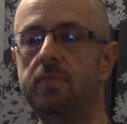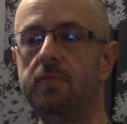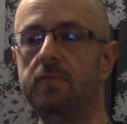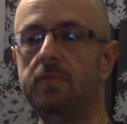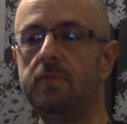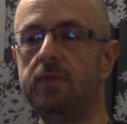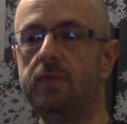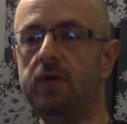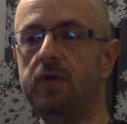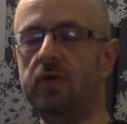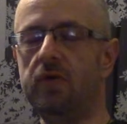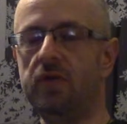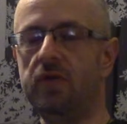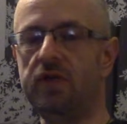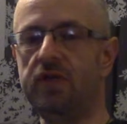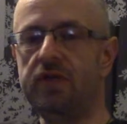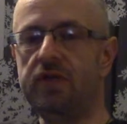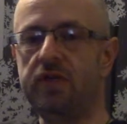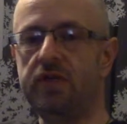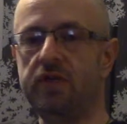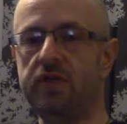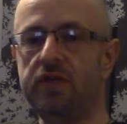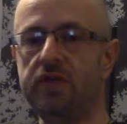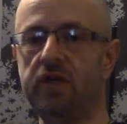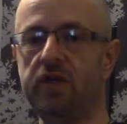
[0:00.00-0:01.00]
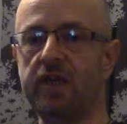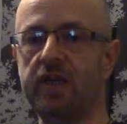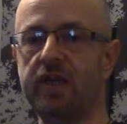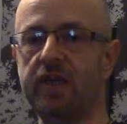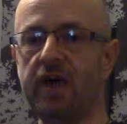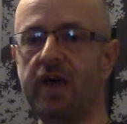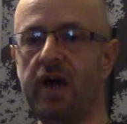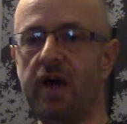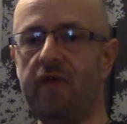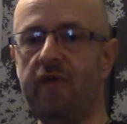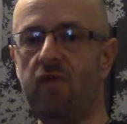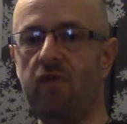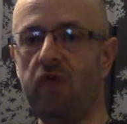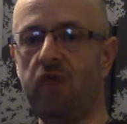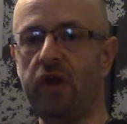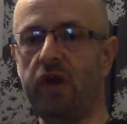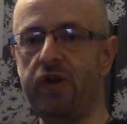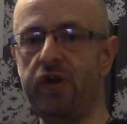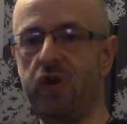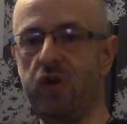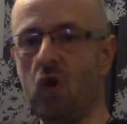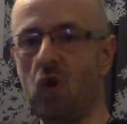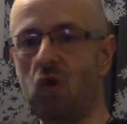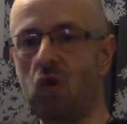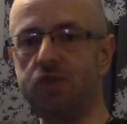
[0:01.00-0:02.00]
you know, that you can have on a
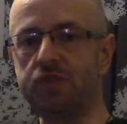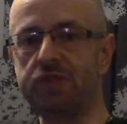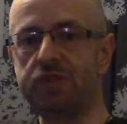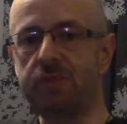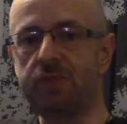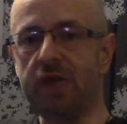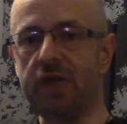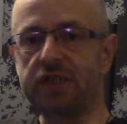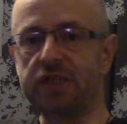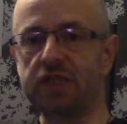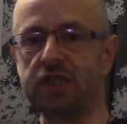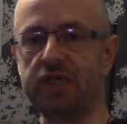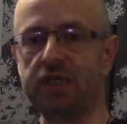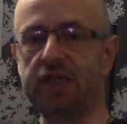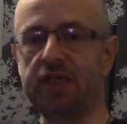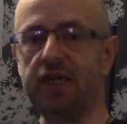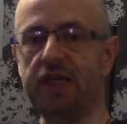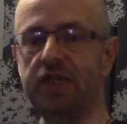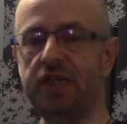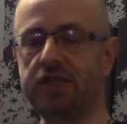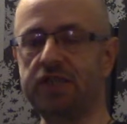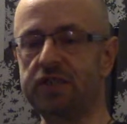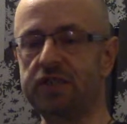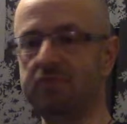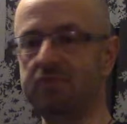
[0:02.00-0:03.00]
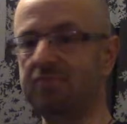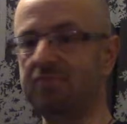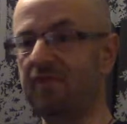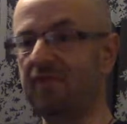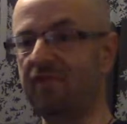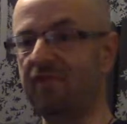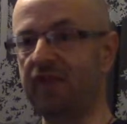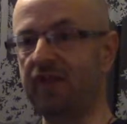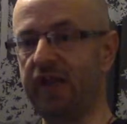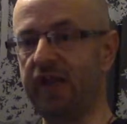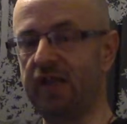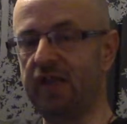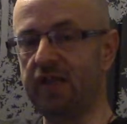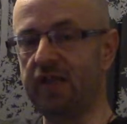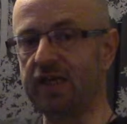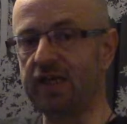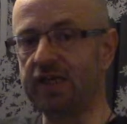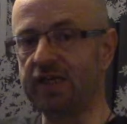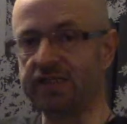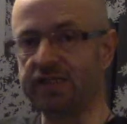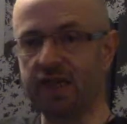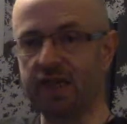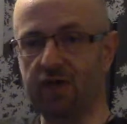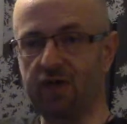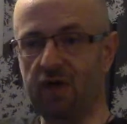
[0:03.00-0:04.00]
non-special occasion, a Friday, like I
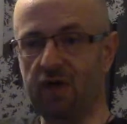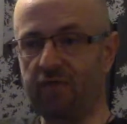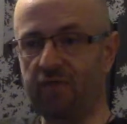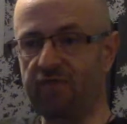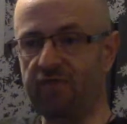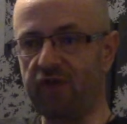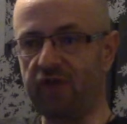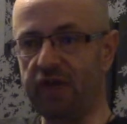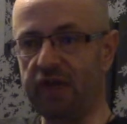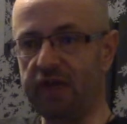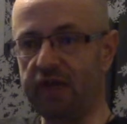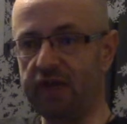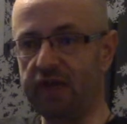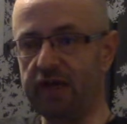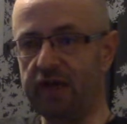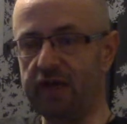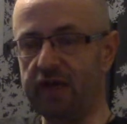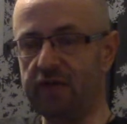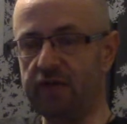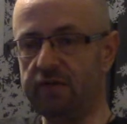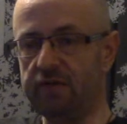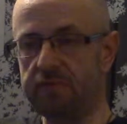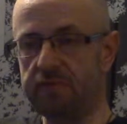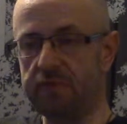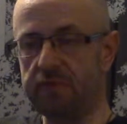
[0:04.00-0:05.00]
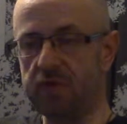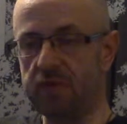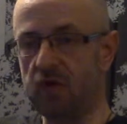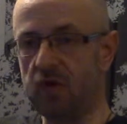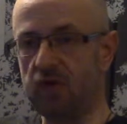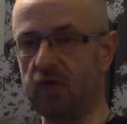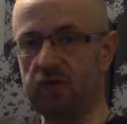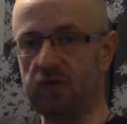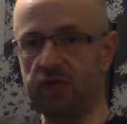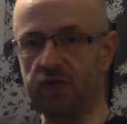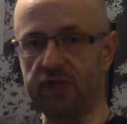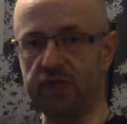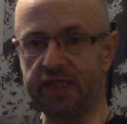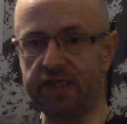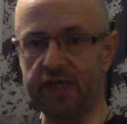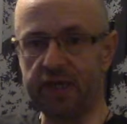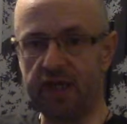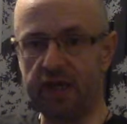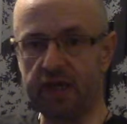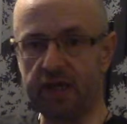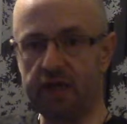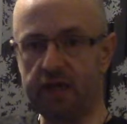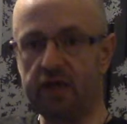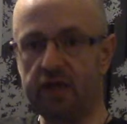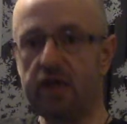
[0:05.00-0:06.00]
said, a Friday night, nothing on the
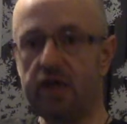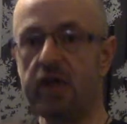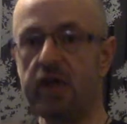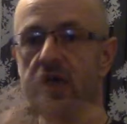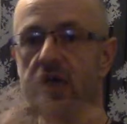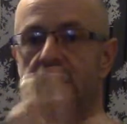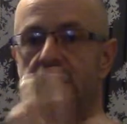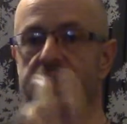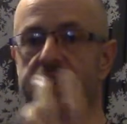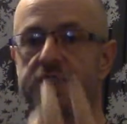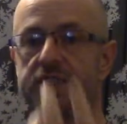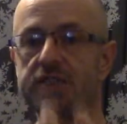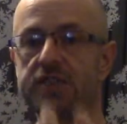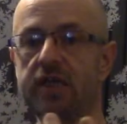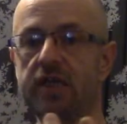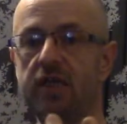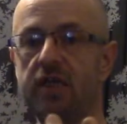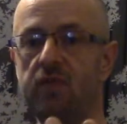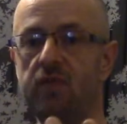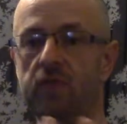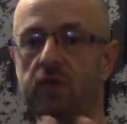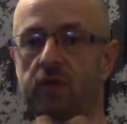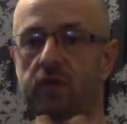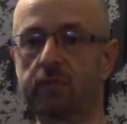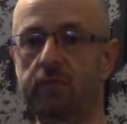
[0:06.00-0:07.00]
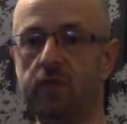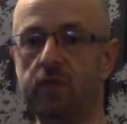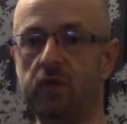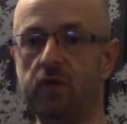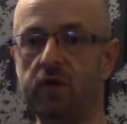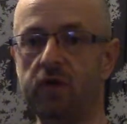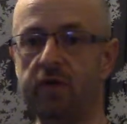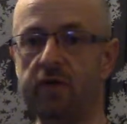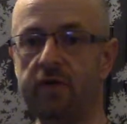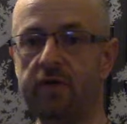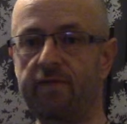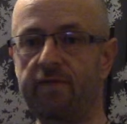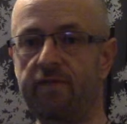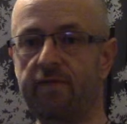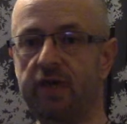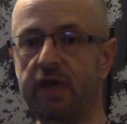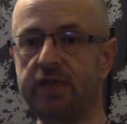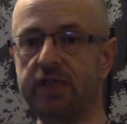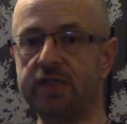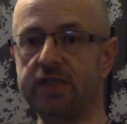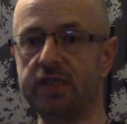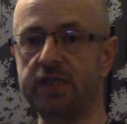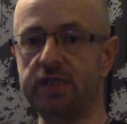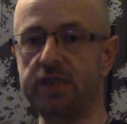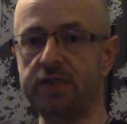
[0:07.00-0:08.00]
telly, sitting with a book,
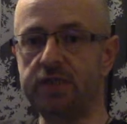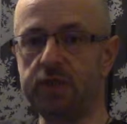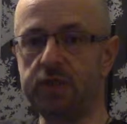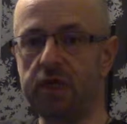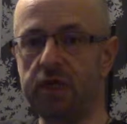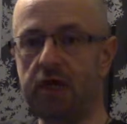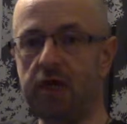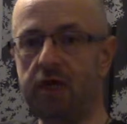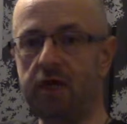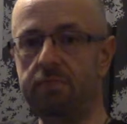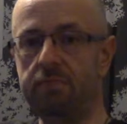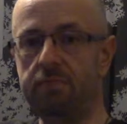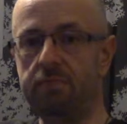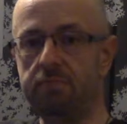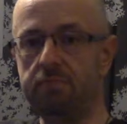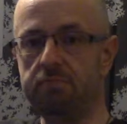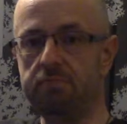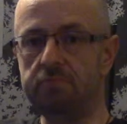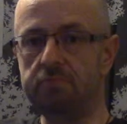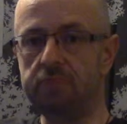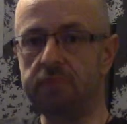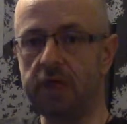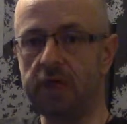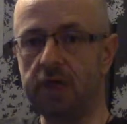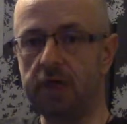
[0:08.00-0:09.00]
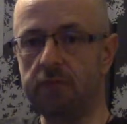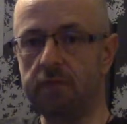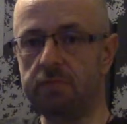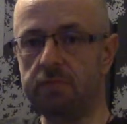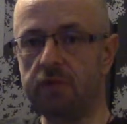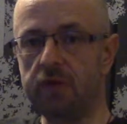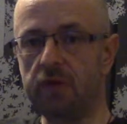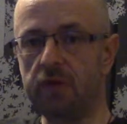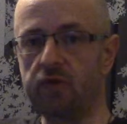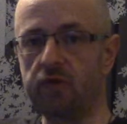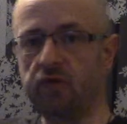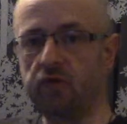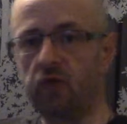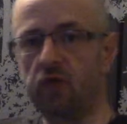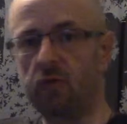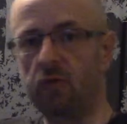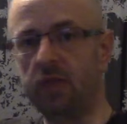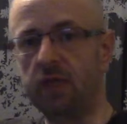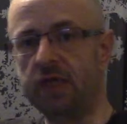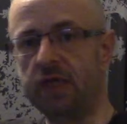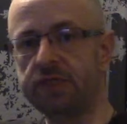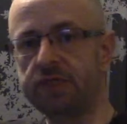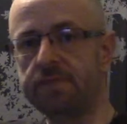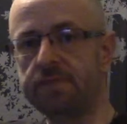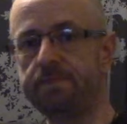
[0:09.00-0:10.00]
fancy a dram, yeah, nothing wrong with
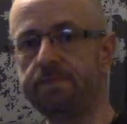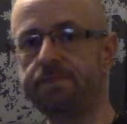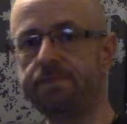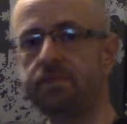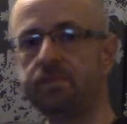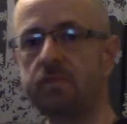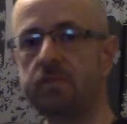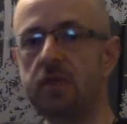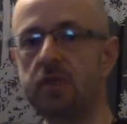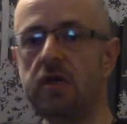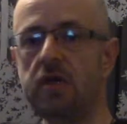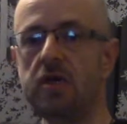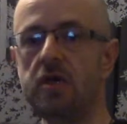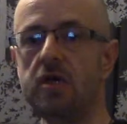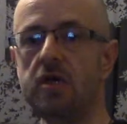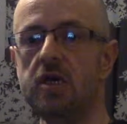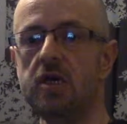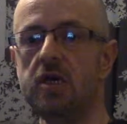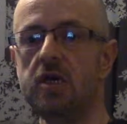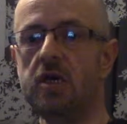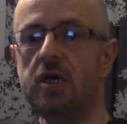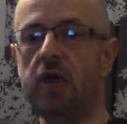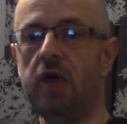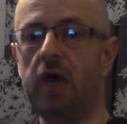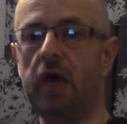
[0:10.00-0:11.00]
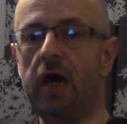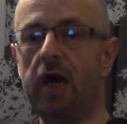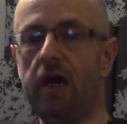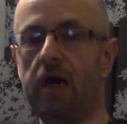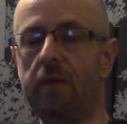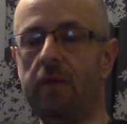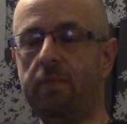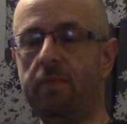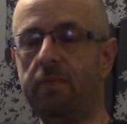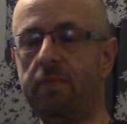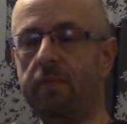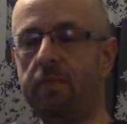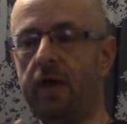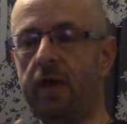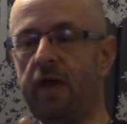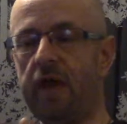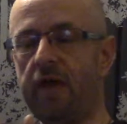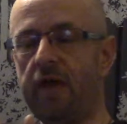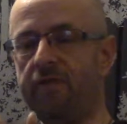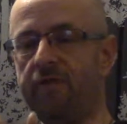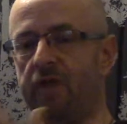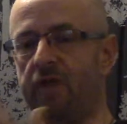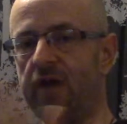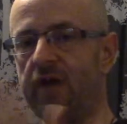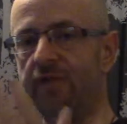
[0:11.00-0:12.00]
this.
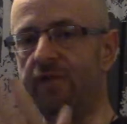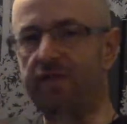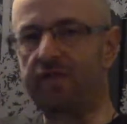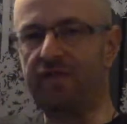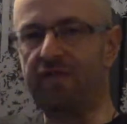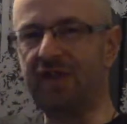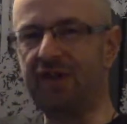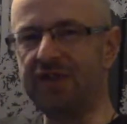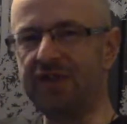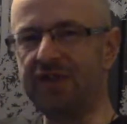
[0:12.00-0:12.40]
If you're having friends